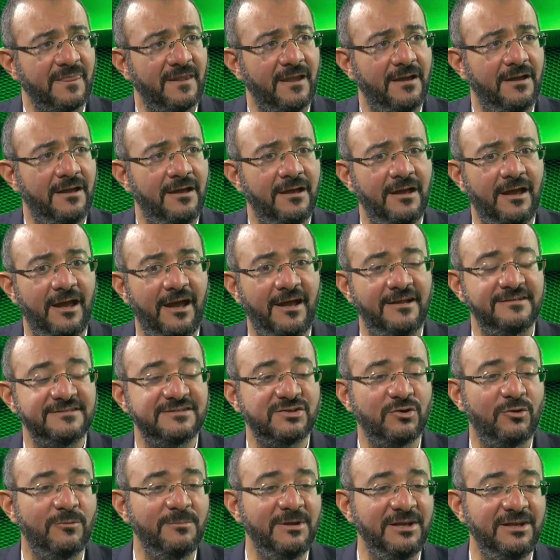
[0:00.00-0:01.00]
And
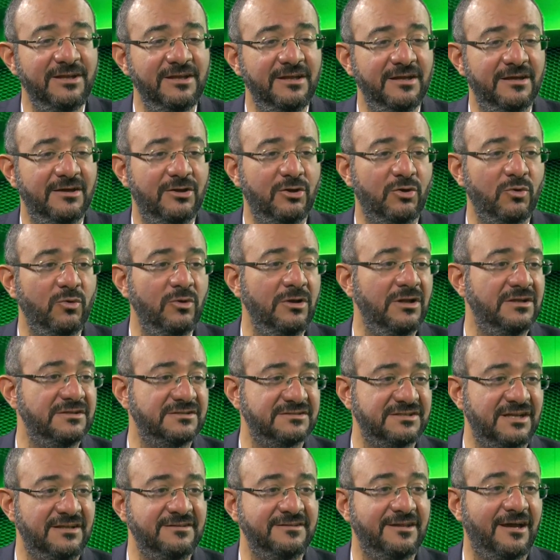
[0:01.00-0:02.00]
so many
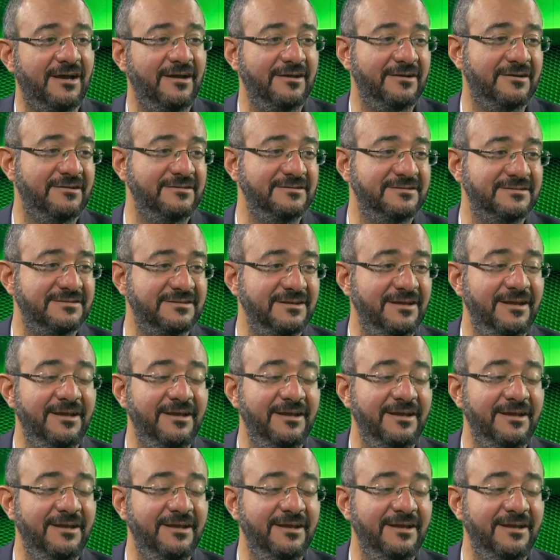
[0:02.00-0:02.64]
rulers and tyrants